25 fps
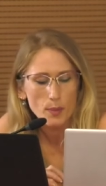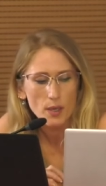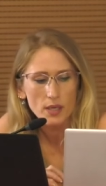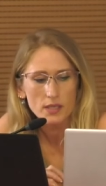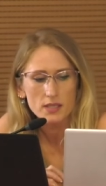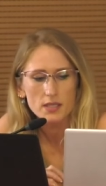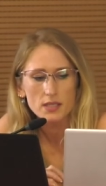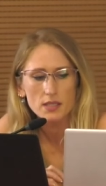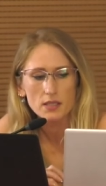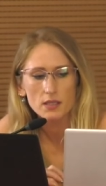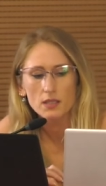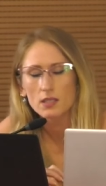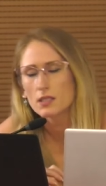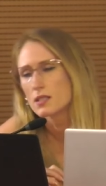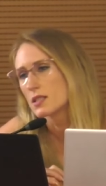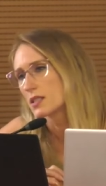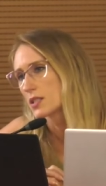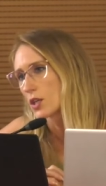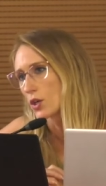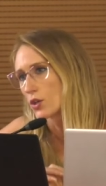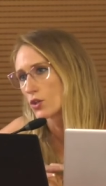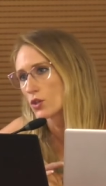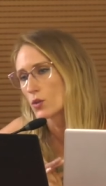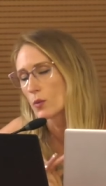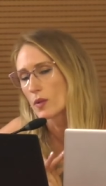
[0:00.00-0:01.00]
but
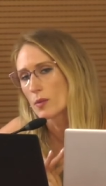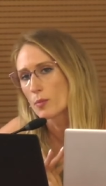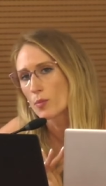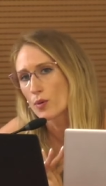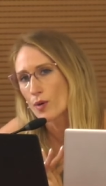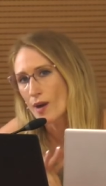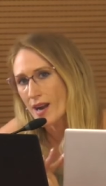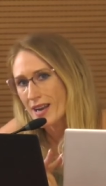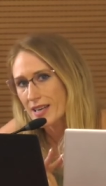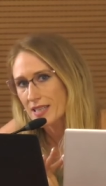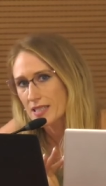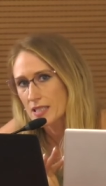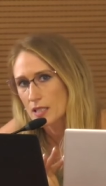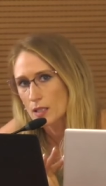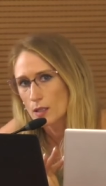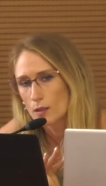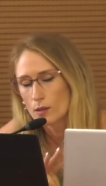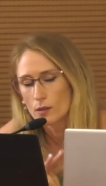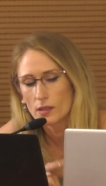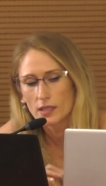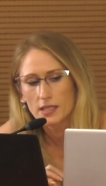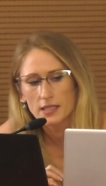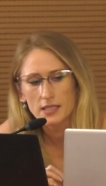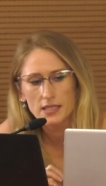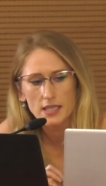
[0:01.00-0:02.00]
concerned with
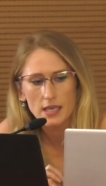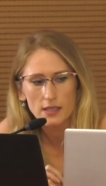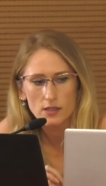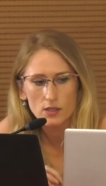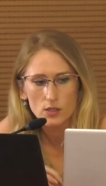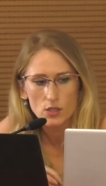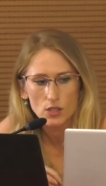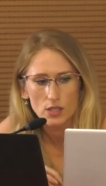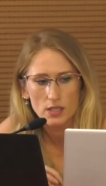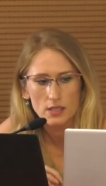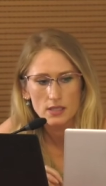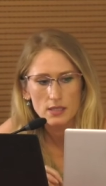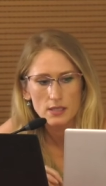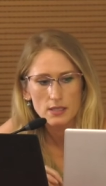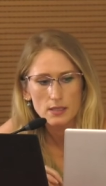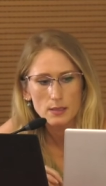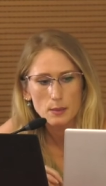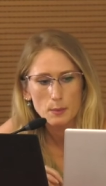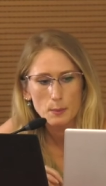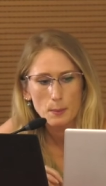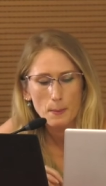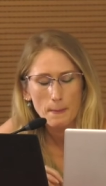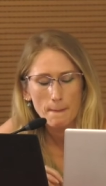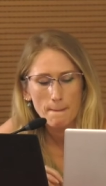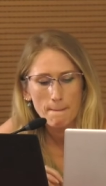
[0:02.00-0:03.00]
practical
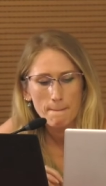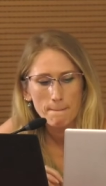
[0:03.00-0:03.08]
intelligence.